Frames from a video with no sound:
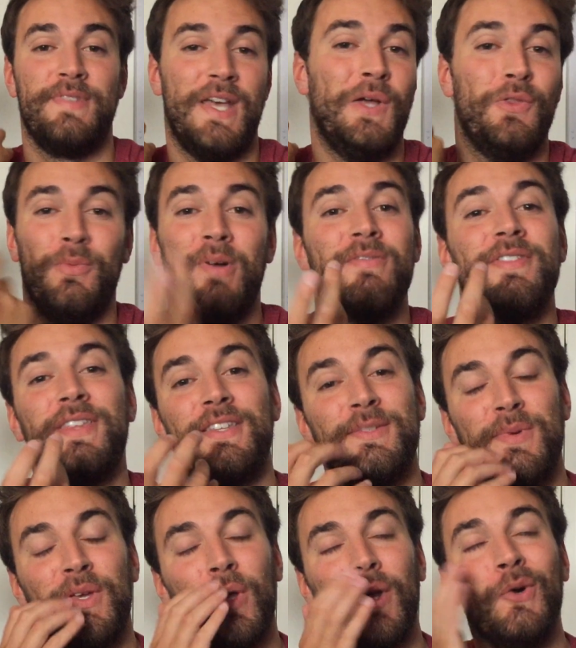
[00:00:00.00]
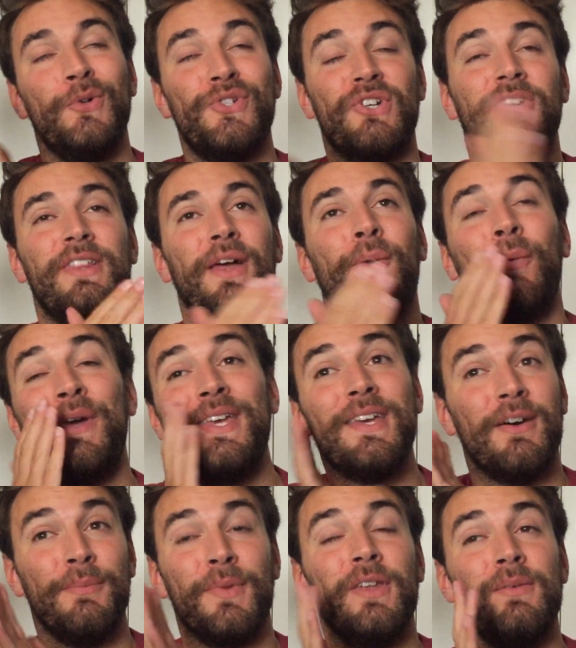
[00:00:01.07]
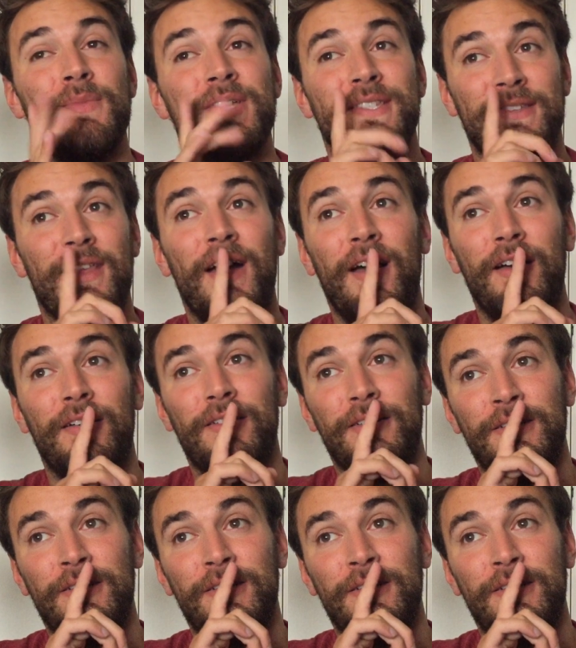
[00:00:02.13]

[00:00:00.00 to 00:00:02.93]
tell them everything that's been going on during that week, I'm gonna miss that.